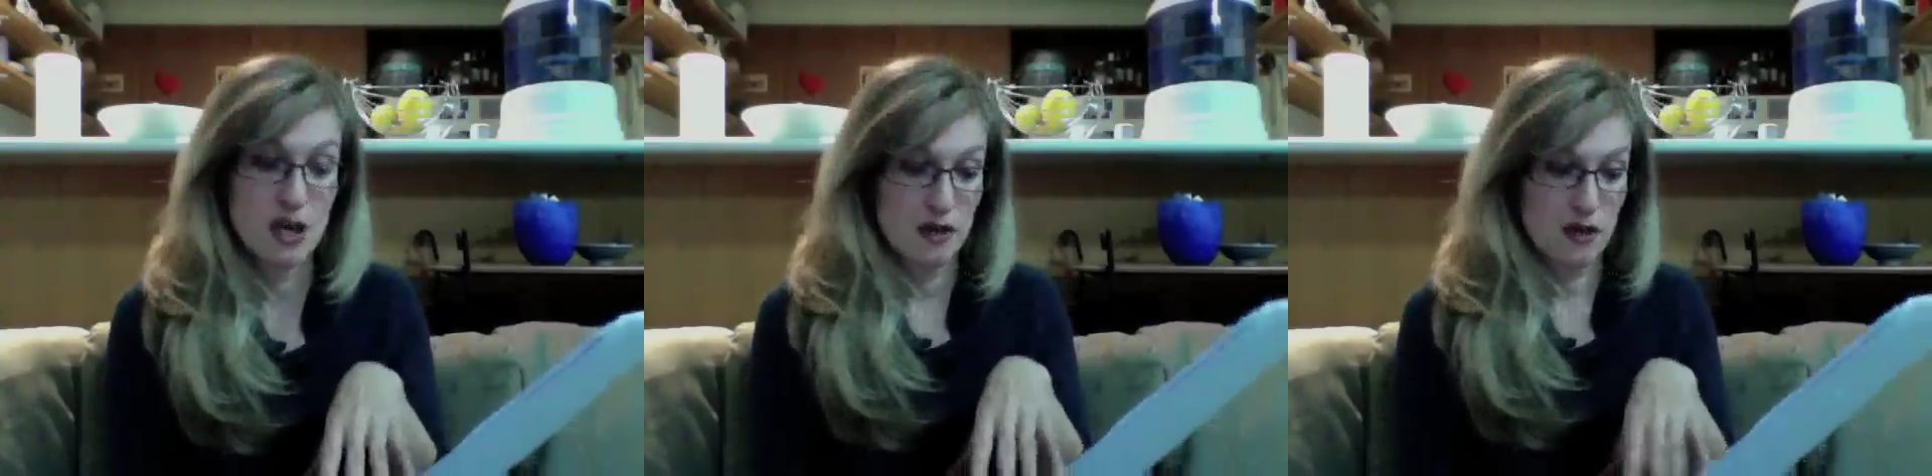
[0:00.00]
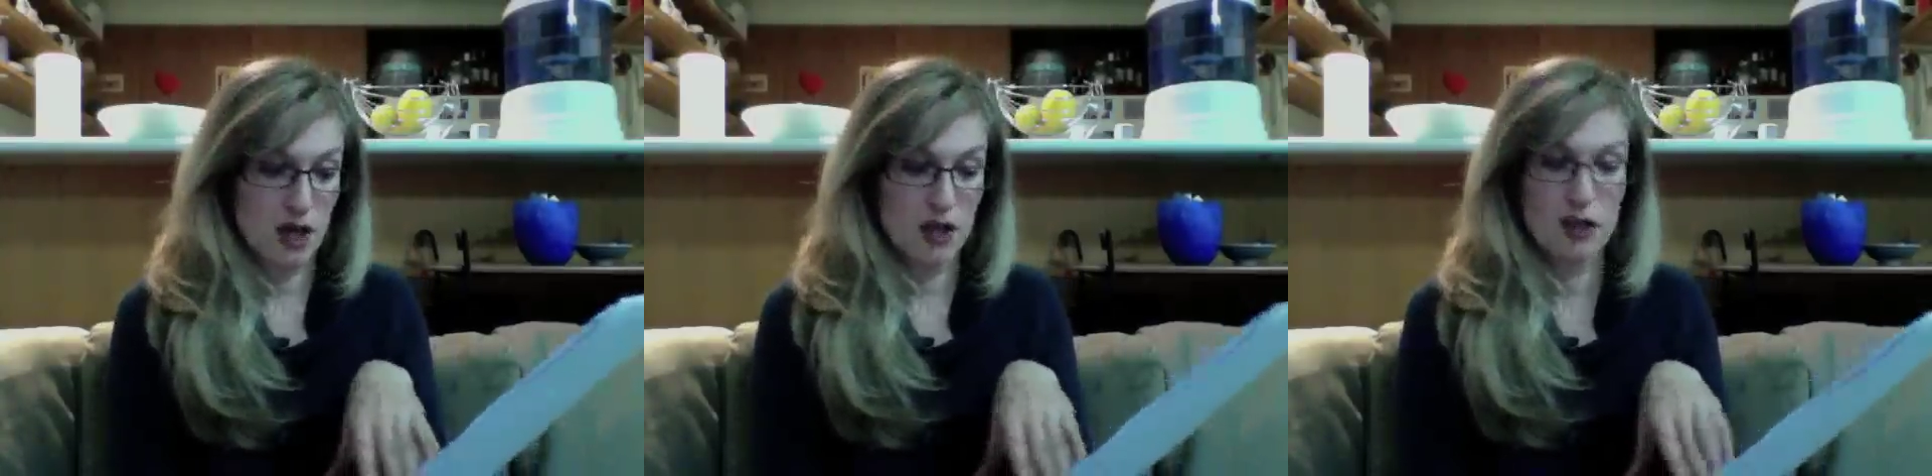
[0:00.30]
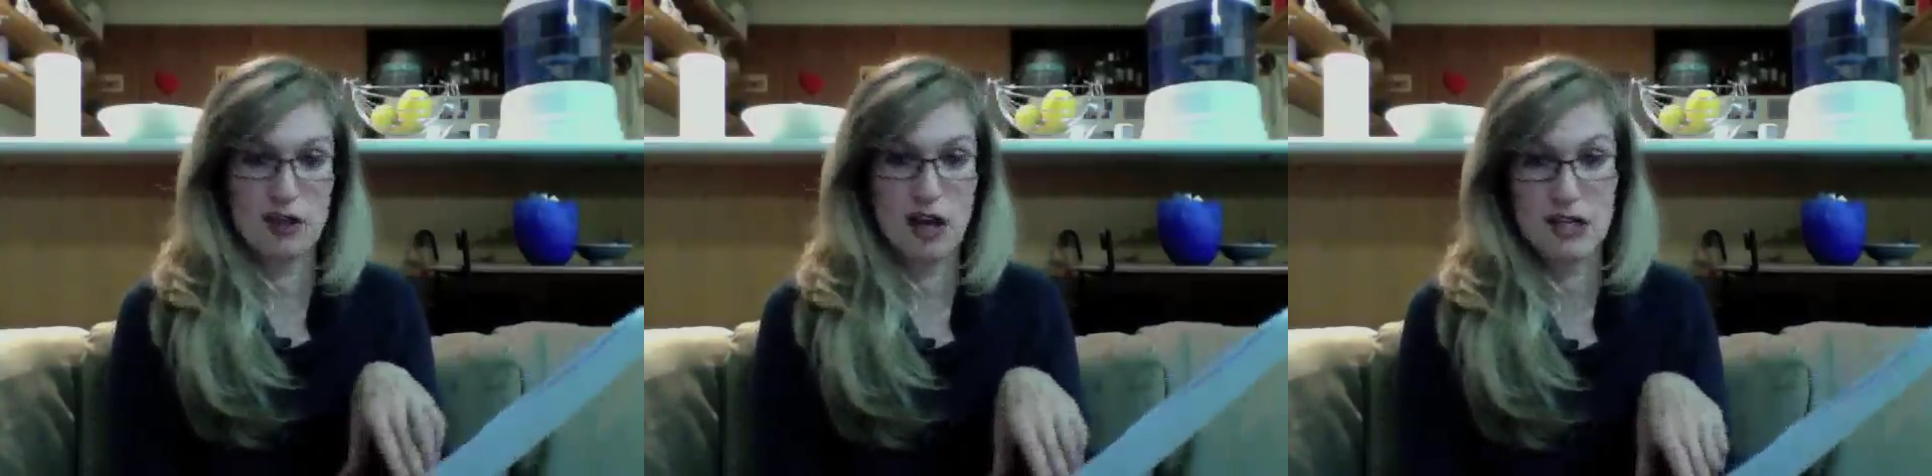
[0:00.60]
that I
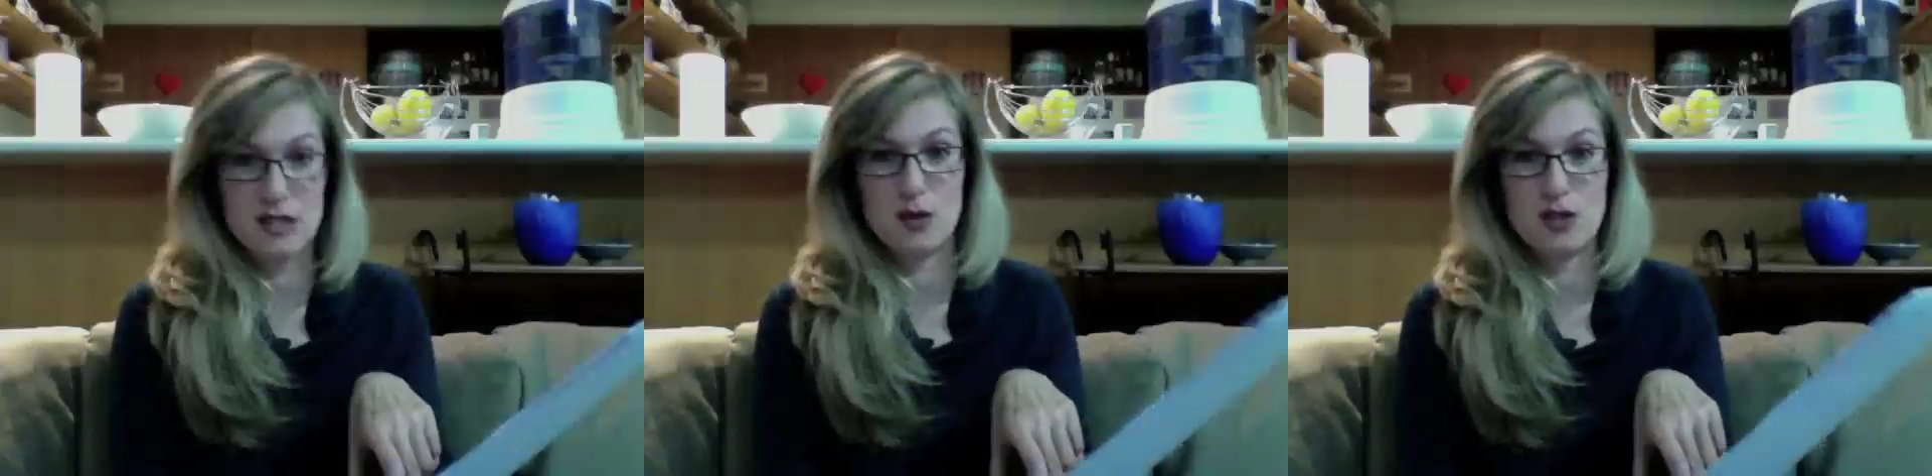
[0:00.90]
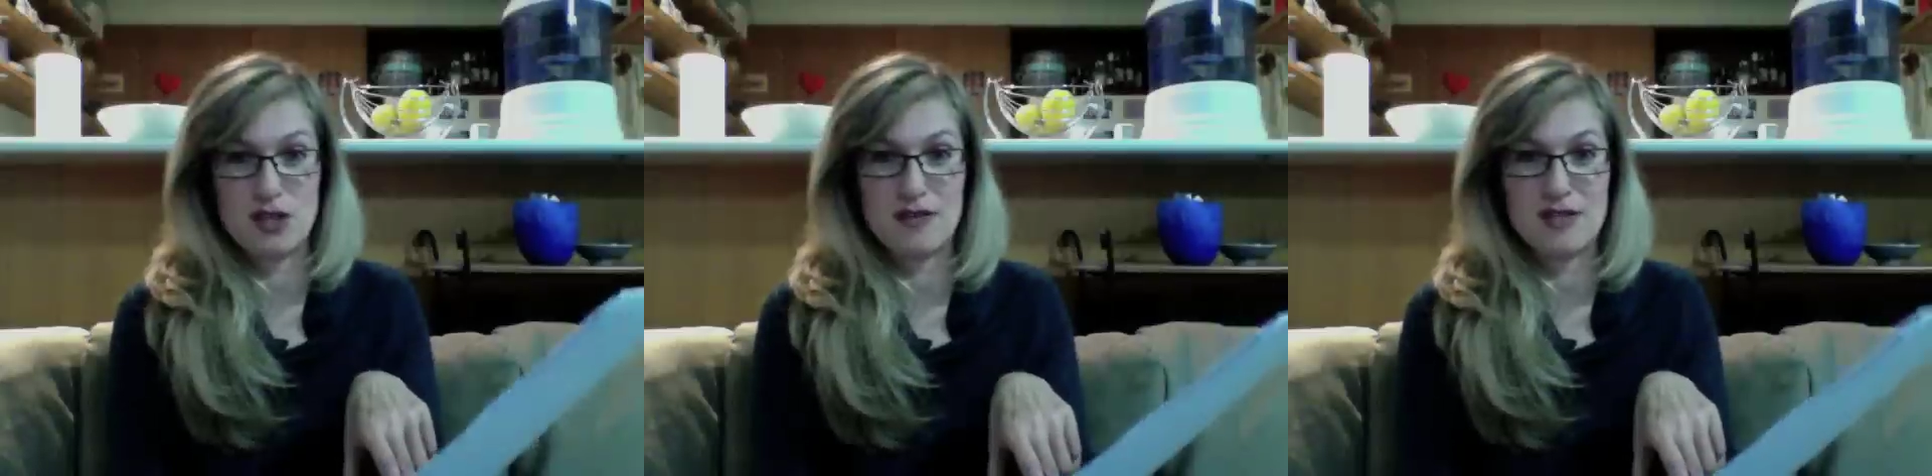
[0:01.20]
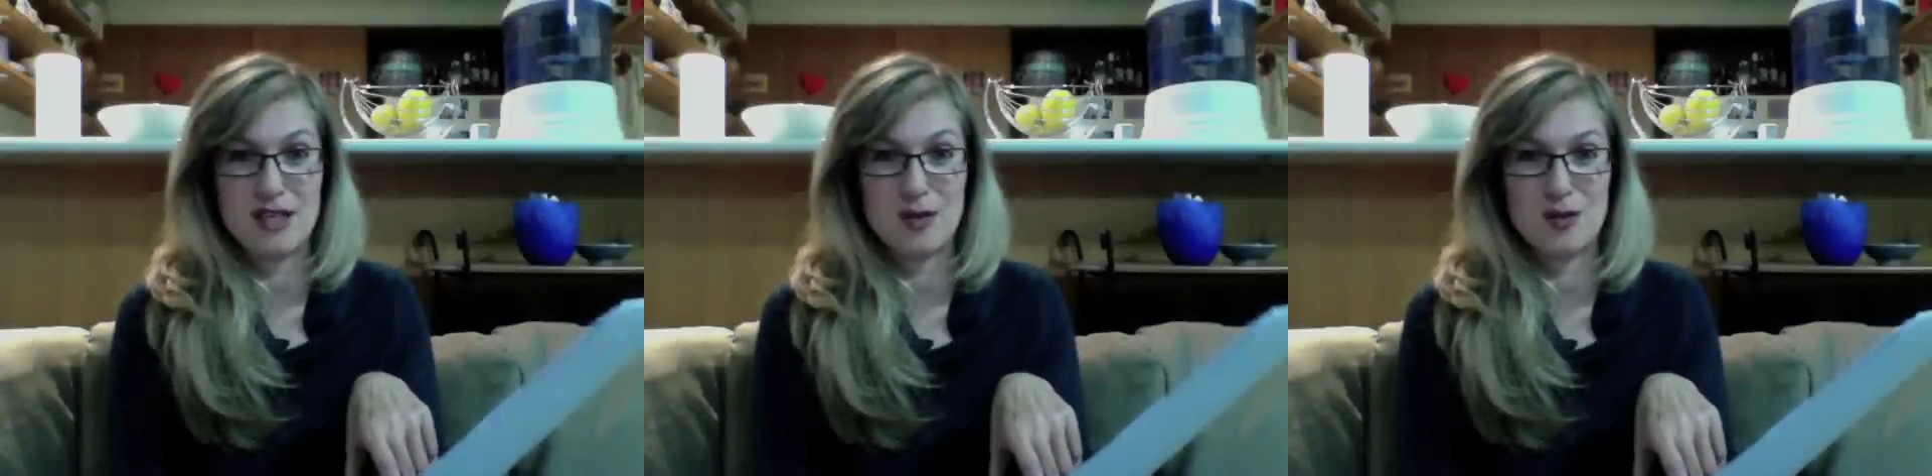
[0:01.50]
got the highest score she'd ever
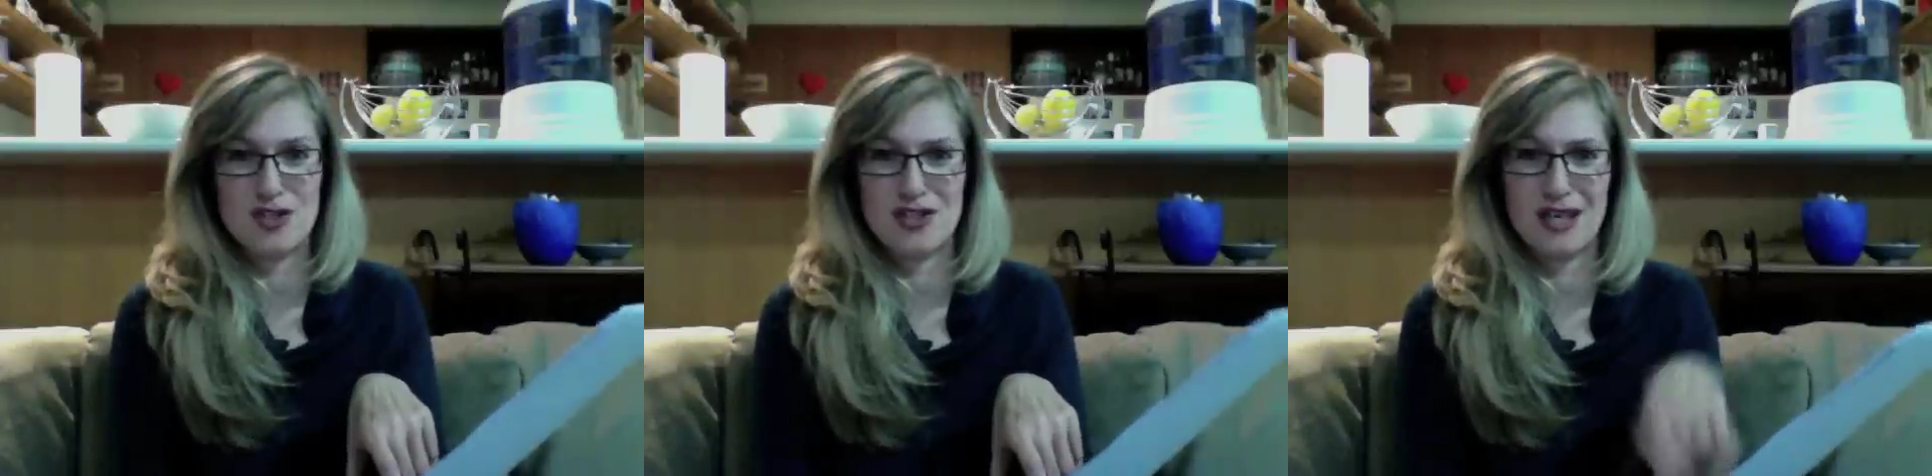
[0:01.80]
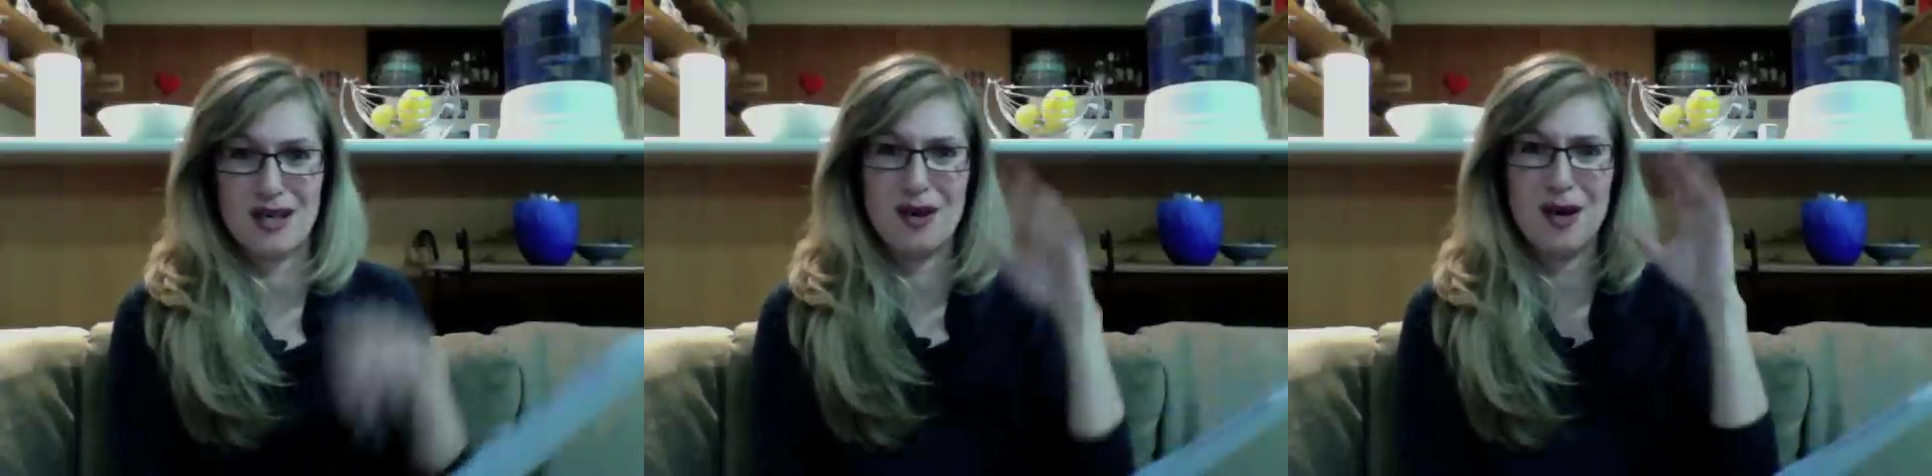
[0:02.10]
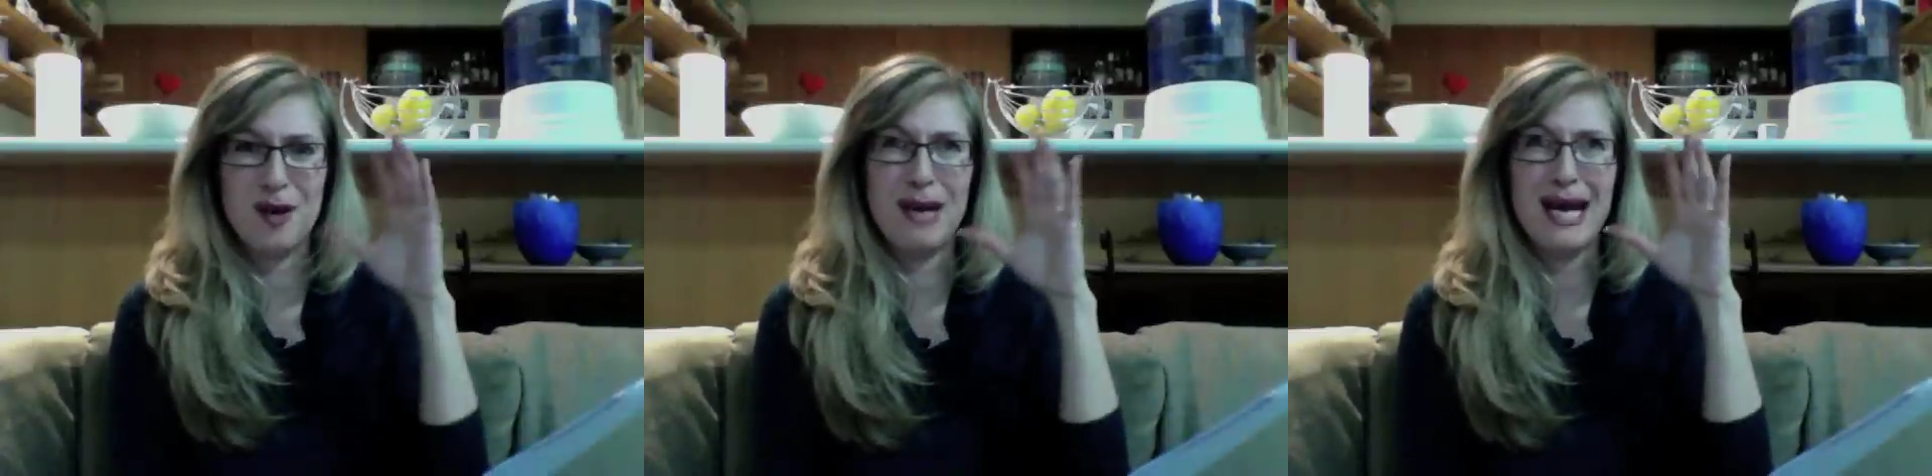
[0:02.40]
seen was just like
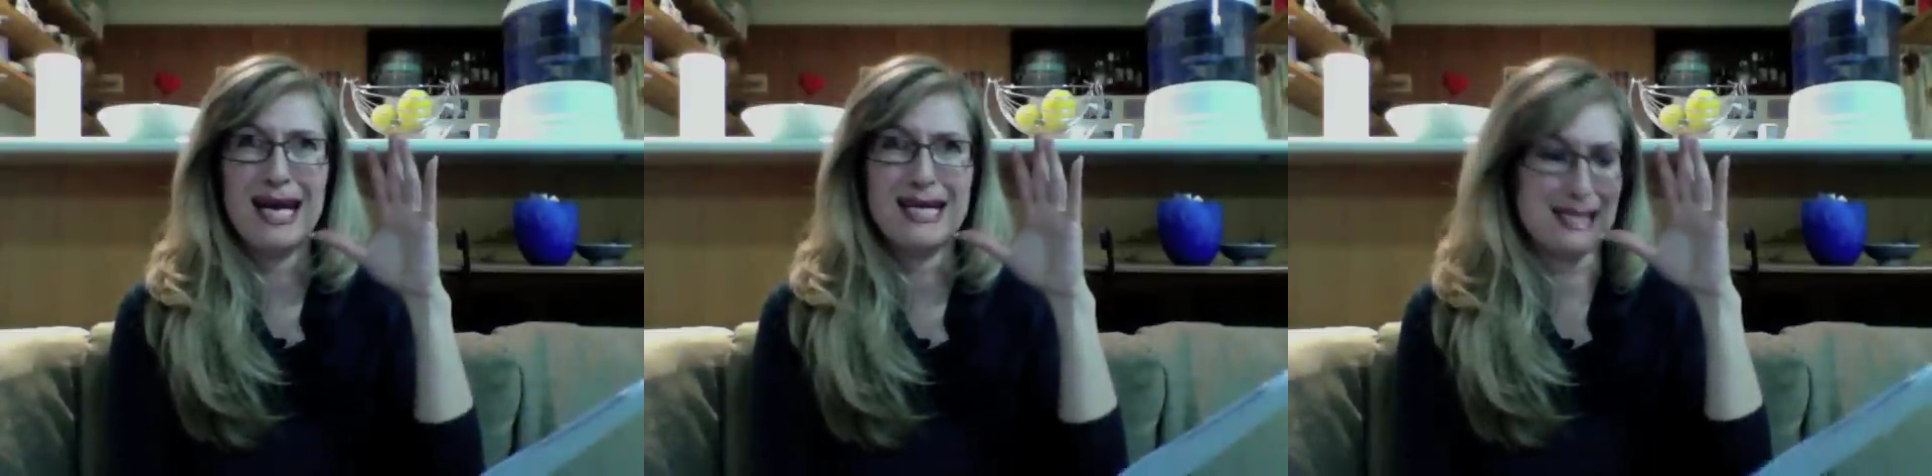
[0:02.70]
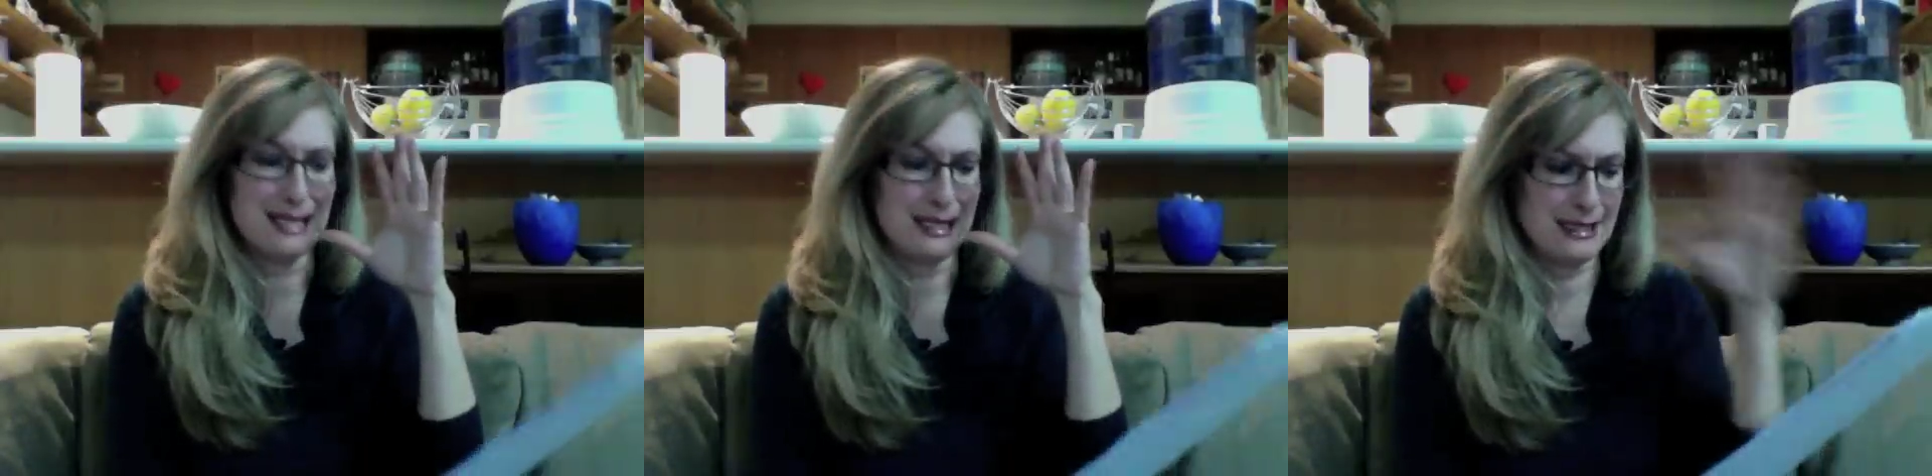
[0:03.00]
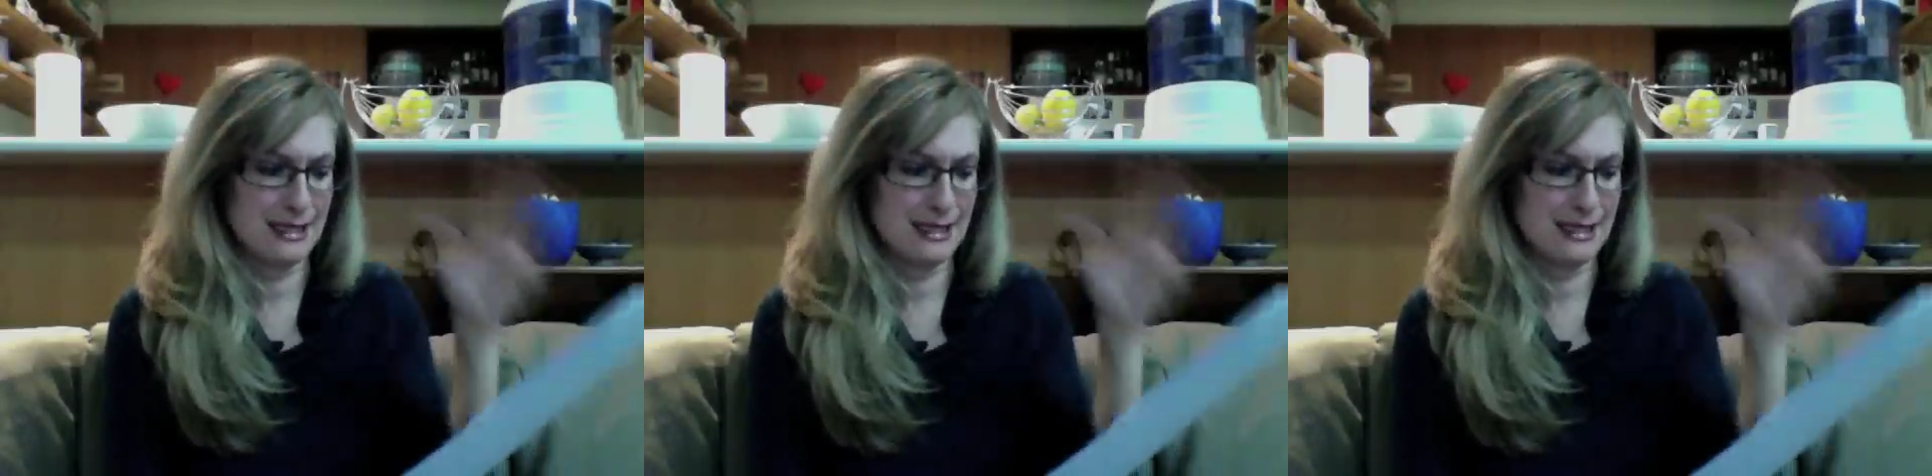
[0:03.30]
amazing.